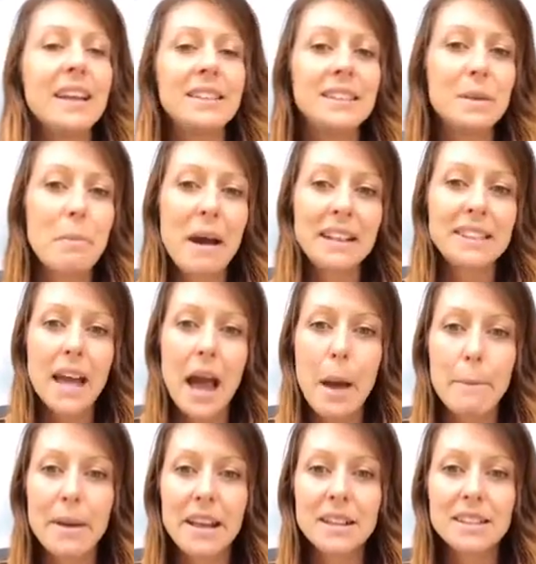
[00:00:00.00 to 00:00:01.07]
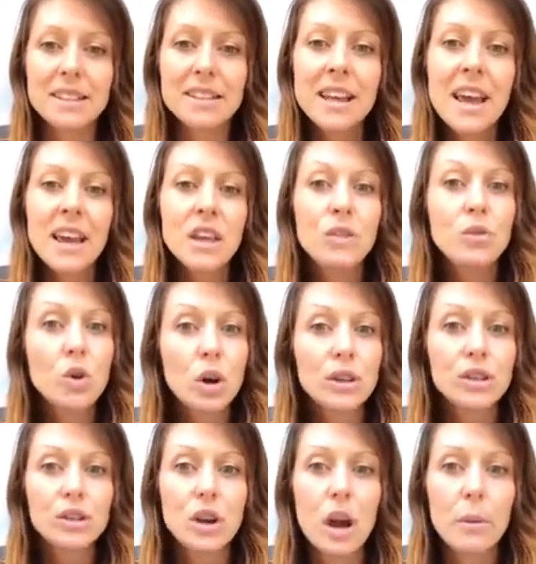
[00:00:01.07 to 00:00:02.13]
into better habits. You've got to
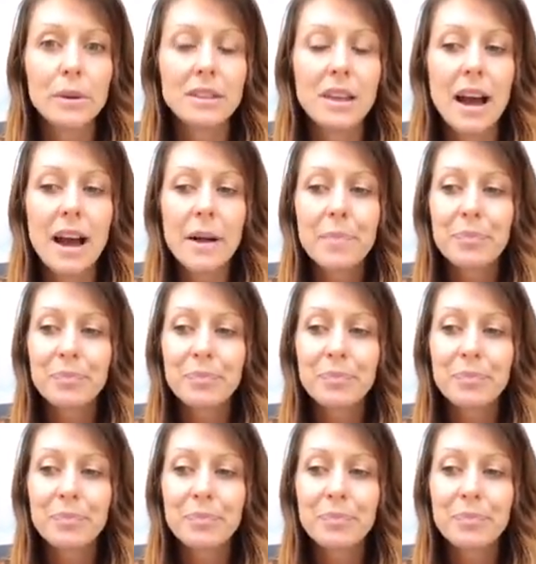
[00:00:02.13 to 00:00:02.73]
start with that.